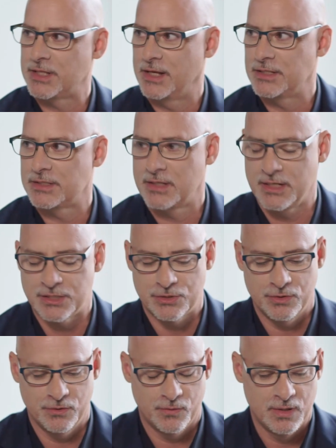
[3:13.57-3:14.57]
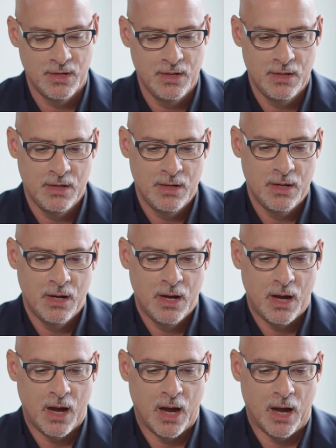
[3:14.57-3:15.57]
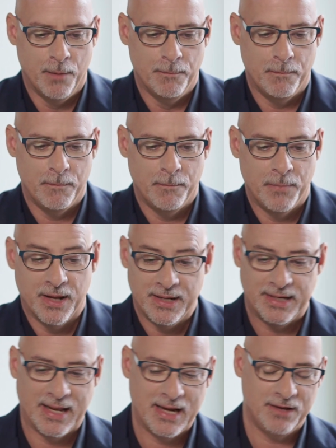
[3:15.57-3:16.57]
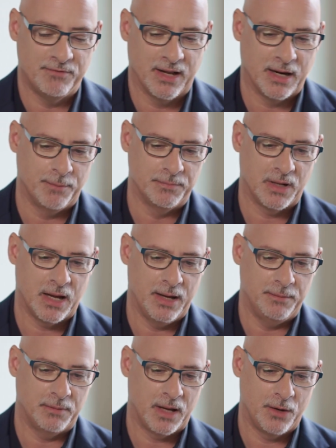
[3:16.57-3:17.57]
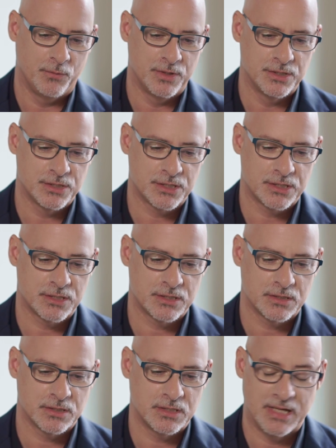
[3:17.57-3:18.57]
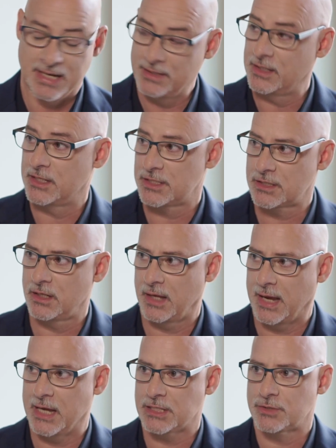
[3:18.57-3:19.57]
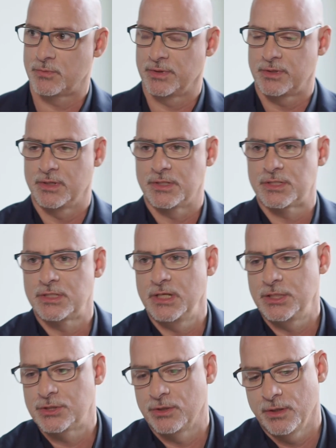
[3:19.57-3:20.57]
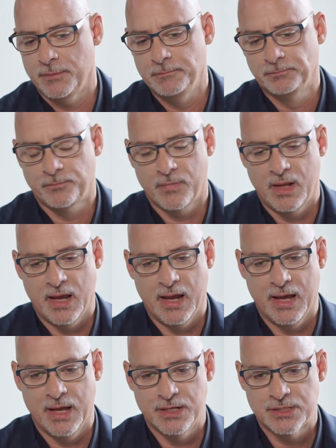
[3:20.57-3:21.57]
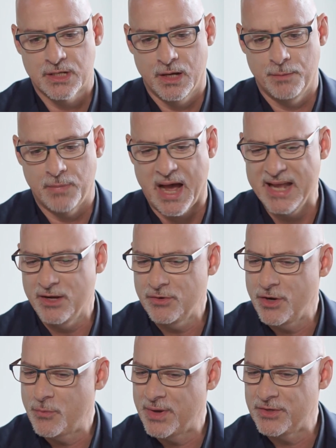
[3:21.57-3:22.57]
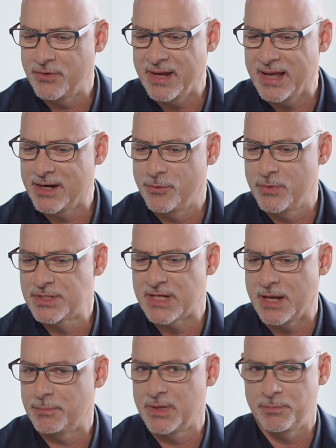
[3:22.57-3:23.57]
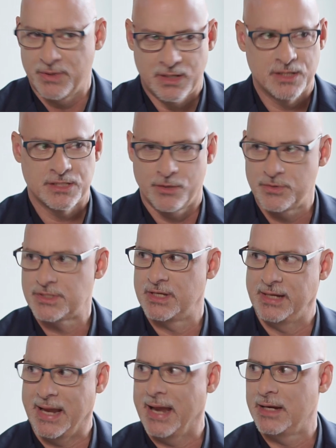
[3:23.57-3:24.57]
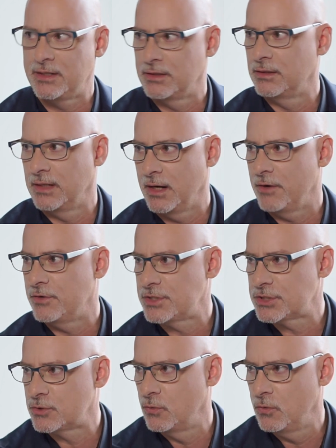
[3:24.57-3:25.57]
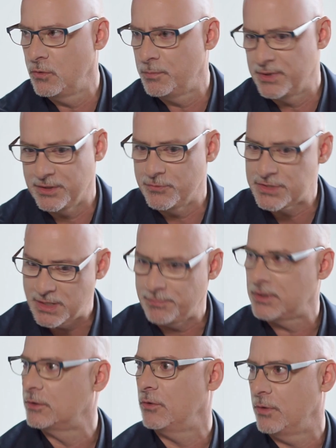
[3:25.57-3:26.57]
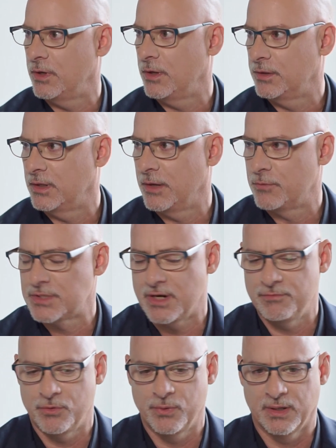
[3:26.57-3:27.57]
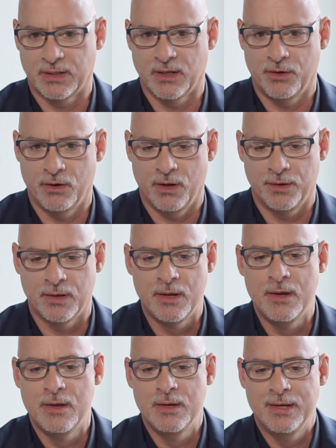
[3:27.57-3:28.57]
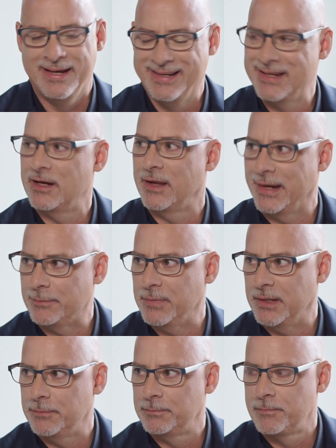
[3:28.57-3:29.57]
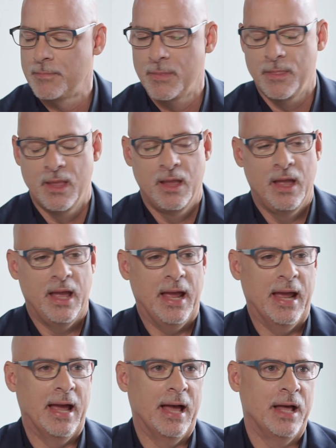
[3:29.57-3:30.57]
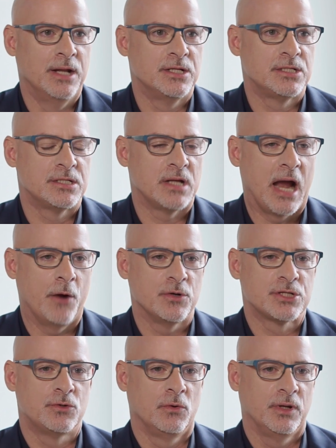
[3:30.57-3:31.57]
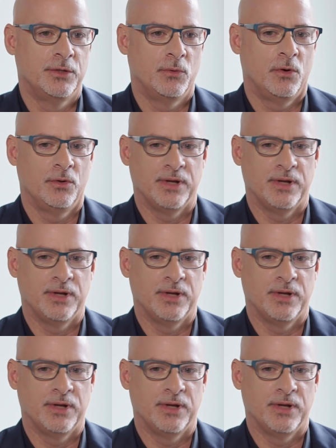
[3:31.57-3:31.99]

that's true. But in any event, I was in this class with this teacher, and I don't know whether he had a resentment because I was the Yank in the Irish school, but there was something going on that I was never really clear on. Yeah. He didn't like me. And our school enrolled